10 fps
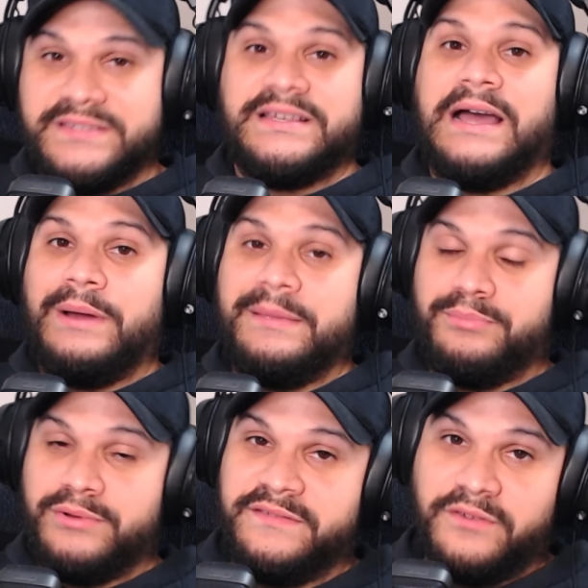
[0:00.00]
This is how I
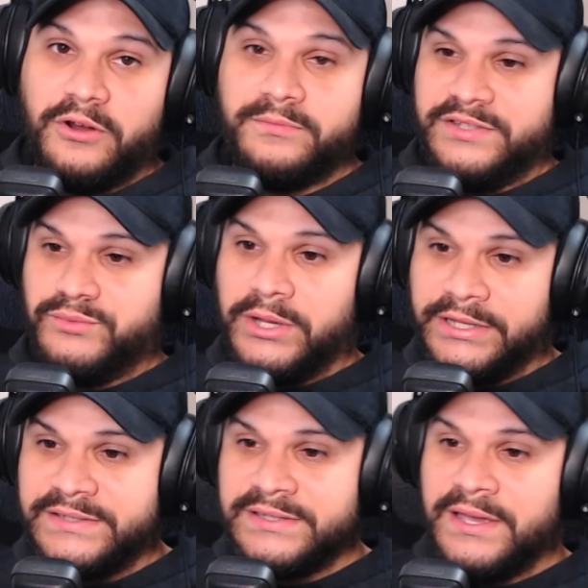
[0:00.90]
pre-farmed his
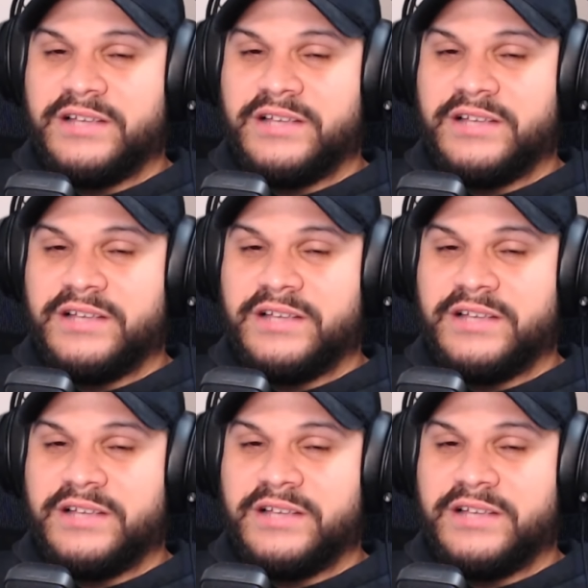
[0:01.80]
relics.